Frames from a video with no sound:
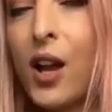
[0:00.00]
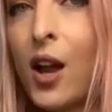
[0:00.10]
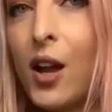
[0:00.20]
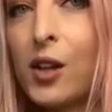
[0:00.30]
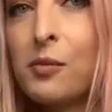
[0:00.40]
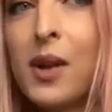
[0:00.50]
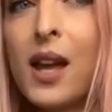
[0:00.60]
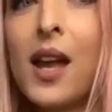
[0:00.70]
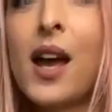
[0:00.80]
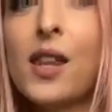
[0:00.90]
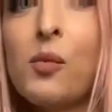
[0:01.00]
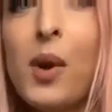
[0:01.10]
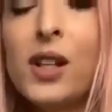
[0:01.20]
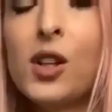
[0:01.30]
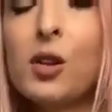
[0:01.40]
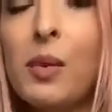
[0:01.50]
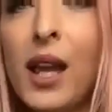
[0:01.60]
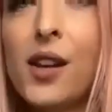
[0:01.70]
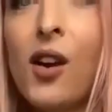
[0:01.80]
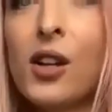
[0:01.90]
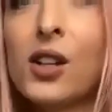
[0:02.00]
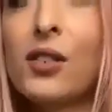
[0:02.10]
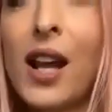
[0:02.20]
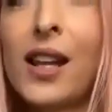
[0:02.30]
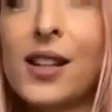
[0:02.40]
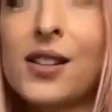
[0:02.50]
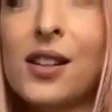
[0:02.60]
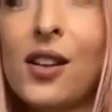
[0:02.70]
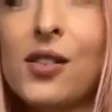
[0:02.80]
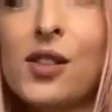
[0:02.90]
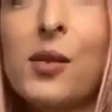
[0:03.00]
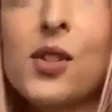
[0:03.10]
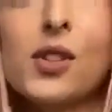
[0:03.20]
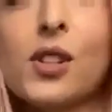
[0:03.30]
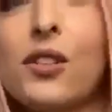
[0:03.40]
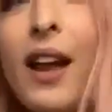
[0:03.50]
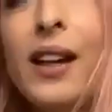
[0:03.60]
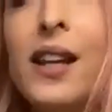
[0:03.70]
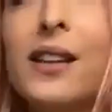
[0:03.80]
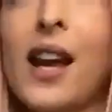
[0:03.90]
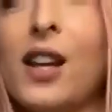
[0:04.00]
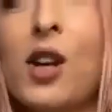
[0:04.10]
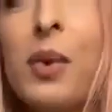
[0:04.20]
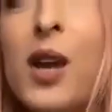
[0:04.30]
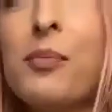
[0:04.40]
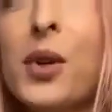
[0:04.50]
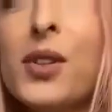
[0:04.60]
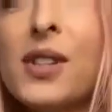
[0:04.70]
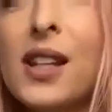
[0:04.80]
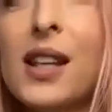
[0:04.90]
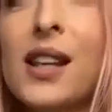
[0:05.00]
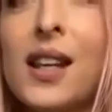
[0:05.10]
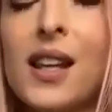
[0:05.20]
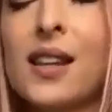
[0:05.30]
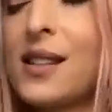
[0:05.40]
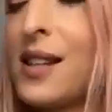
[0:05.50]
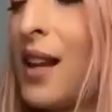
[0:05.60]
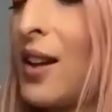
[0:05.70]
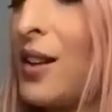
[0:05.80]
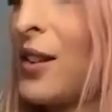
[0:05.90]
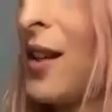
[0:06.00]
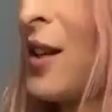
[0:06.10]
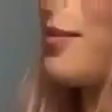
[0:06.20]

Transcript: at home, and then when you come in, I can create this style." So it's just creating that little bit of buzz in the salon.